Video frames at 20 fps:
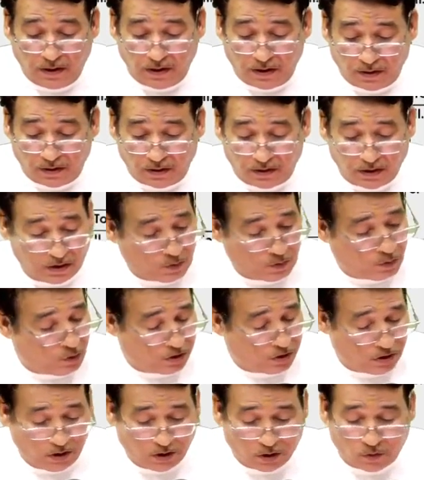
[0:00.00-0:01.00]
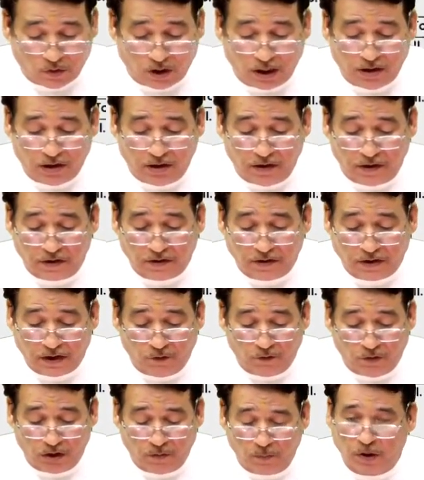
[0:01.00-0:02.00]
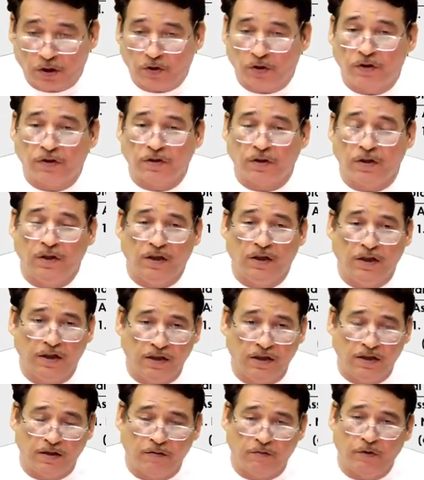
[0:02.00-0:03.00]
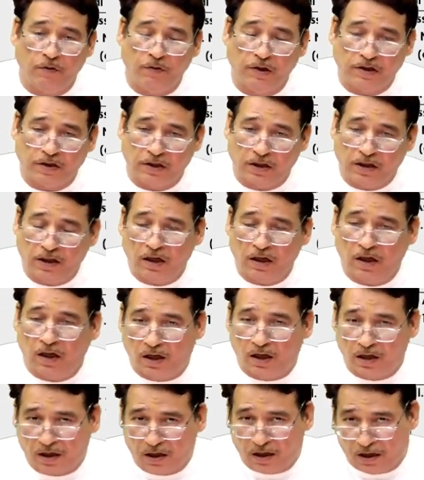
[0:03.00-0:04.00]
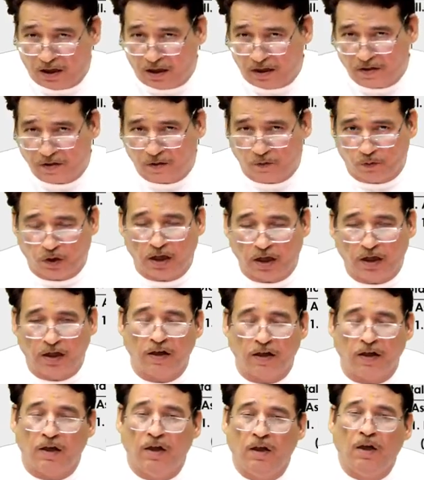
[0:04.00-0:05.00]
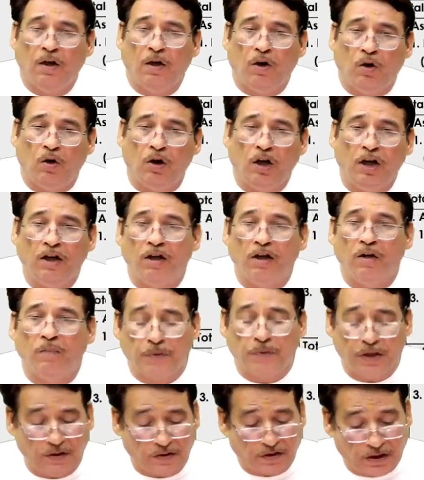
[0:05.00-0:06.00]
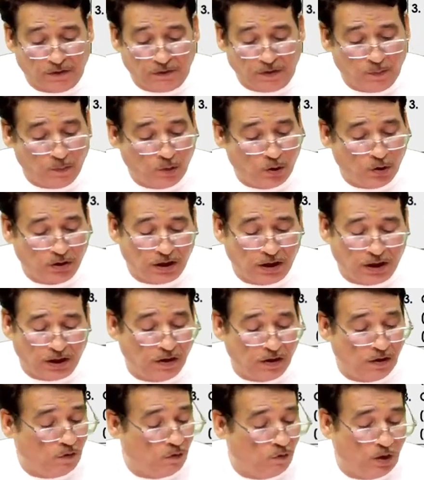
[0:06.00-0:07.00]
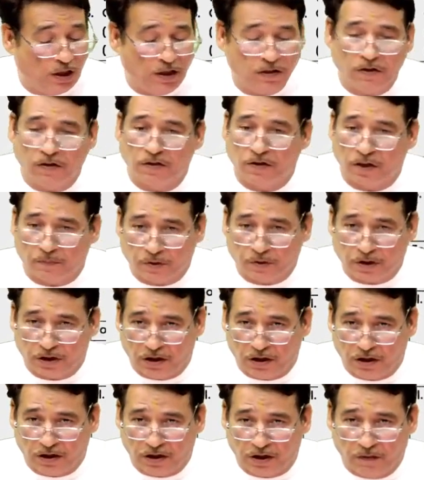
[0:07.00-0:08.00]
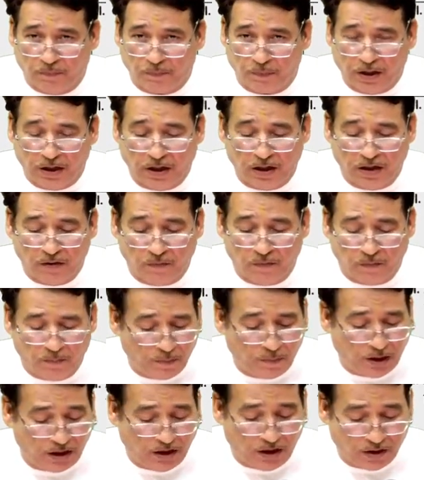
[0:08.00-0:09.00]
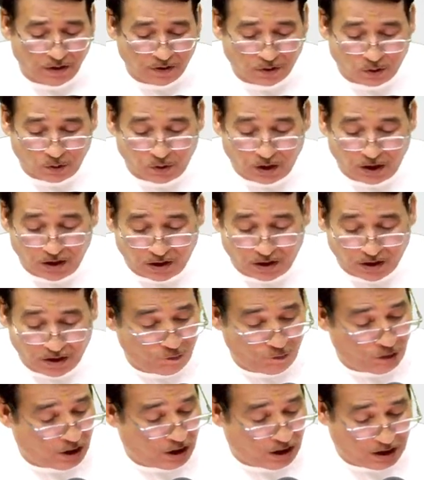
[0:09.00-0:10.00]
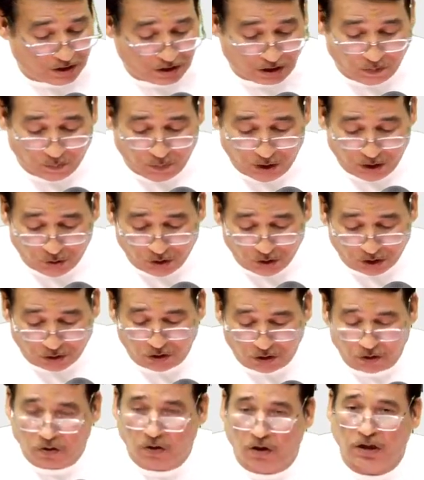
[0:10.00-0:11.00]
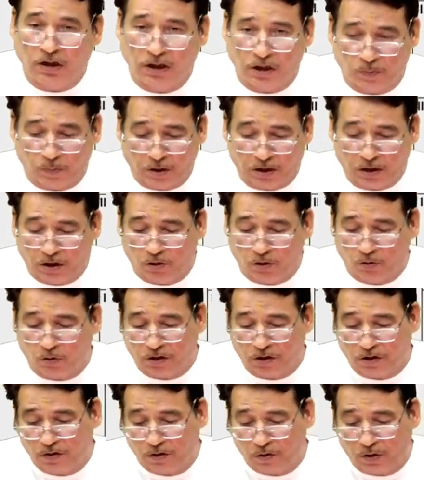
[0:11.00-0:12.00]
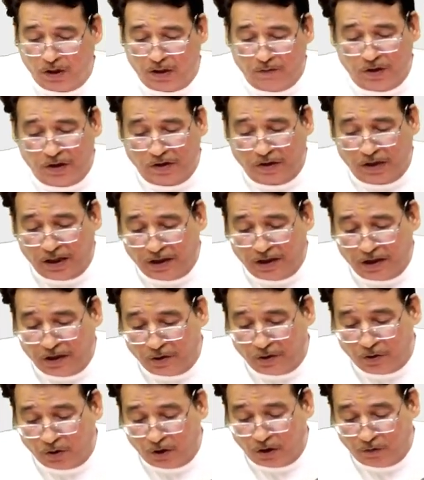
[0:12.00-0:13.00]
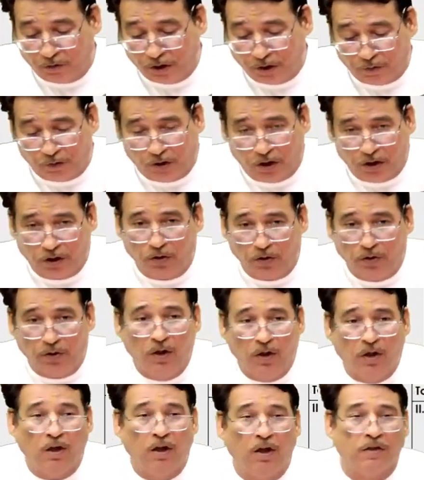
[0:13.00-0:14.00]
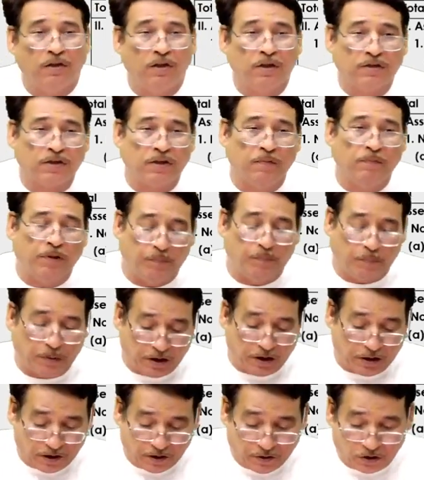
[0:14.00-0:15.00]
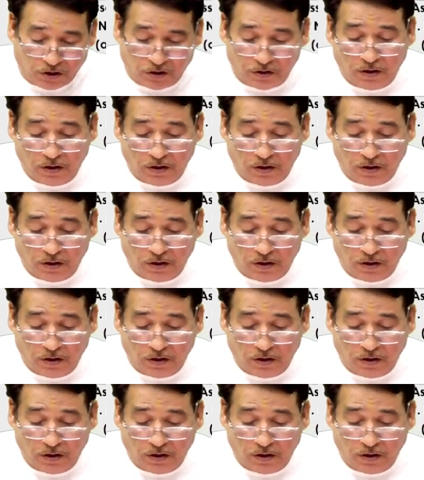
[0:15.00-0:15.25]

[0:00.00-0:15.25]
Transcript: this question is quite interesting one because here we will see a case where holding company is having more than one subsidiary company and many a student were asking me to actually solve this particular question so I have decided to solve it for you. Now just simply pay attention.